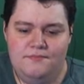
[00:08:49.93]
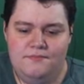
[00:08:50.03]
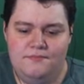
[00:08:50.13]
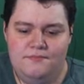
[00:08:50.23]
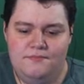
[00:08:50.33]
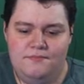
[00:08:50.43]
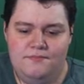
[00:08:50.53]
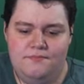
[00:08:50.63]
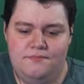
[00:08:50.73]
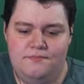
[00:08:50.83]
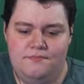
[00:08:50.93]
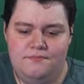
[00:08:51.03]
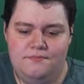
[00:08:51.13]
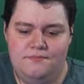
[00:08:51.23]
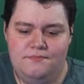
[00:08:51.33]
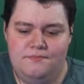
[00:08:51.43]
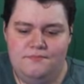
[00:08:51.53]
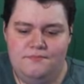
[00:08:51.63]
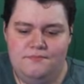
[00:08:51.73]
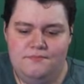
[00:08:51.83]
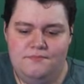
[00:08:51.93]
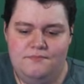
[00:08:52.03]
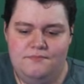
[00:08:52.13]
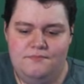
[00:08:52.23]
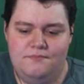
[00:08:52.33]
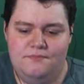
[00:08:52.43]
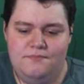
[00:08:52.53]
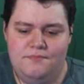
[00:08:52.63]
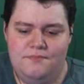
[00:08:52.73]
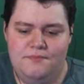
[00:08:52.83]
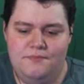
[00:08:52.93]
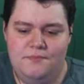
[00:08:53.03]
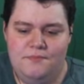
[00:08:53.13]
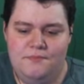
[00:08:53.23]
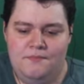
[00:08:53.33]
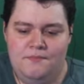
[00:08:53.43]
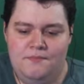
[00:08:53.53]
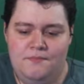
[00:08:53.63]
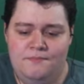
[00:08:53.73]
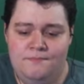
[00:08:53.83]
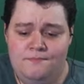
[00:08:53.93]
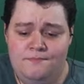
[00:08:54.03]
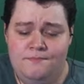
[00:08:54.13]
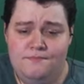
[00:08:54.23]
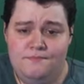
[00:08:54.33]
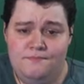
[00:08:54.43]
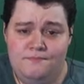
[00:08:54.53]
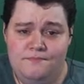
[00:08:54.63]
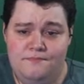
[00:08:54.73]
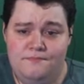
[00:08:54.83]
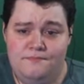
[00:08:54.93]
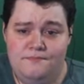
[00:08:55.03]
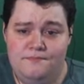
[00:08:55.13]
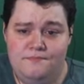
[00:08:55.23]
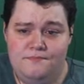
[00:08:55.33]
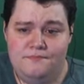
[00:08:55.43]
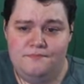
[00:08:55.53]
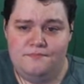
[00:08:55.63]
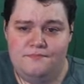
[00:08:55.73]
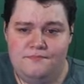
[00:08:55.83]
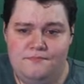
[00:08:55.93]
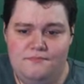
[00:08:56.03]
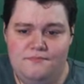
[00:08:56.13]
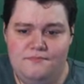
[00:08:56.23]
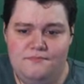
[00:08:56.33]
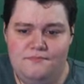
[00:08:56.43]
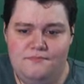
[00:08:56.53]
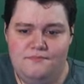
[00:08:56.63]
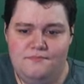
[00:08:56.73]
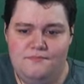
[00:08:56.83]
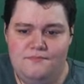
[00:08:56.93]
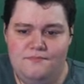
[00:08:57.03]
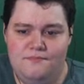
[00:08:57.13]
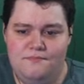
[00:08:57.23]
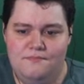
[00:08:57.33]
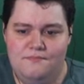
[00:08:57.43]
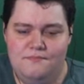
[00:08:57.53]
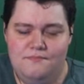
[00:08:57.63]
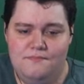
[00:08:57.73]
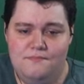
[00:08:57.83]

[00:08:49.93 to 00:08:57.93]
This person isn't speaking.